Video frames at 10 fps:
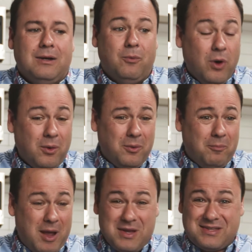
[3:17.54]

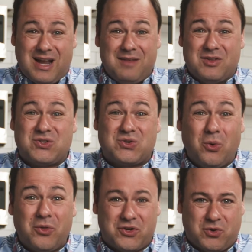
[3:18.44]
What, maybe it's not even
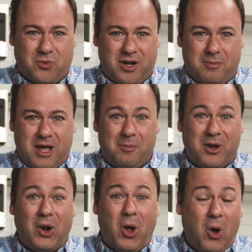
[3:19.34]
school that you're worried about,
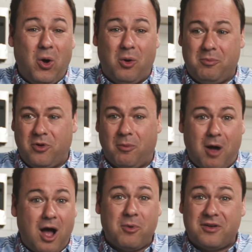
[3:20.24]
but at home, your
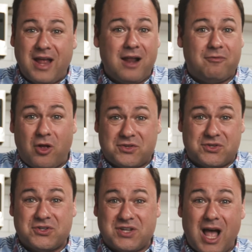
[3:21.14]
mom or dad have
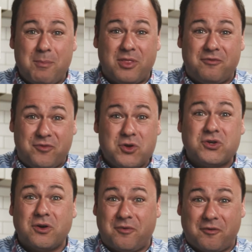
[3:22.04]
lost their job and the
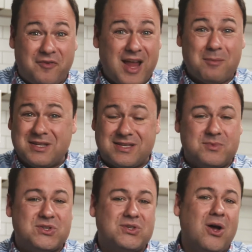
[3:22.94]
future of your family
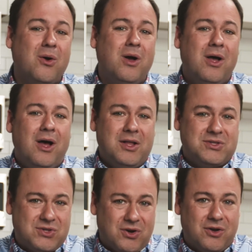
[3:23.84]
seems so
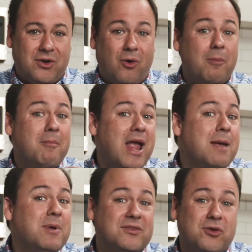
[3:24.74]
uncertain. Or
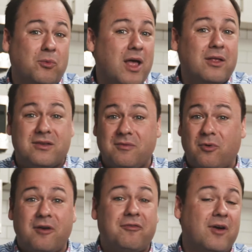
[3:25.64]
maybe it's a relative
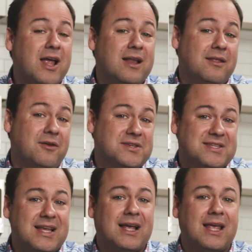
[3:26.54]
or a friend and they're
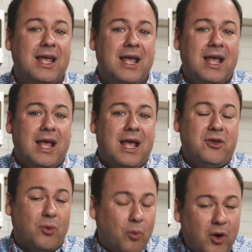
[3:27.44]
sick
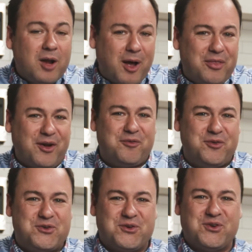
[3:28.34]
and you're worried about their
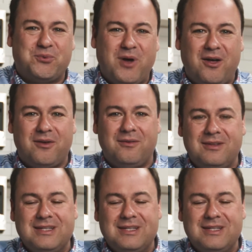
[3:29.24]
future as well.